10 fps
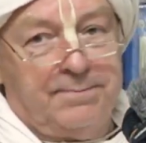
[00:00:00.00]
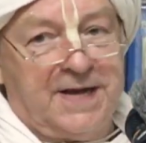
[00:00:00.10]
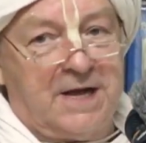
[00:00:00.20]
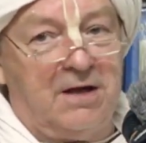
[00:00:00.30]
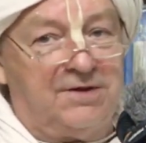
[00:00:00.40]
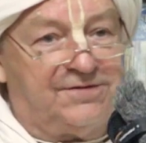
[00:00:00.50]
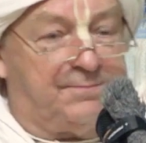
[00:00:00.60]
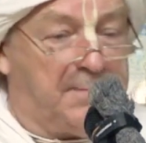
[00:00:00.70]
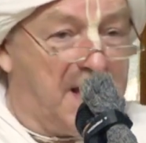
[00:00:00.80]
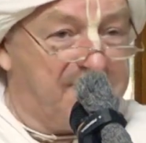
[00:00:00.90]

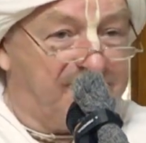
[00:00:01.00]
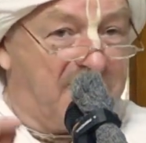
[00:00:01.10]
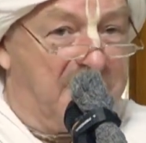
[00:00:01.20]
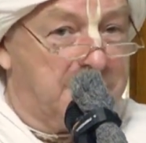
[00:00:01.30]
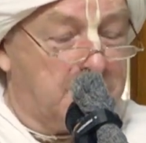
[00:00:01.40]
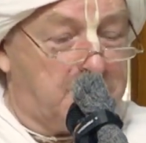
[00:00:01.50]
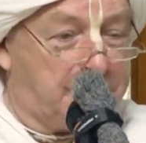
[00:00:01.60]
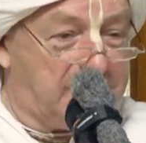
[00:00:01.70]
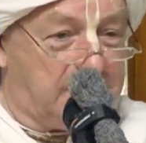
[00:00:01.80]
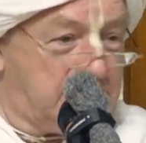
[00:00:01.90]
because my final
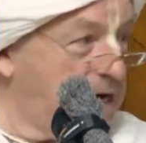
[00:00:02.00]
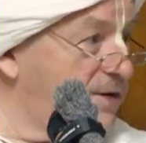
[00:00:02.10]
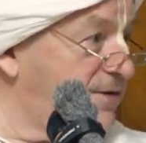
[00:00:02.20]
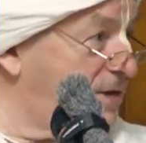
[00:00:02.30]
opinion is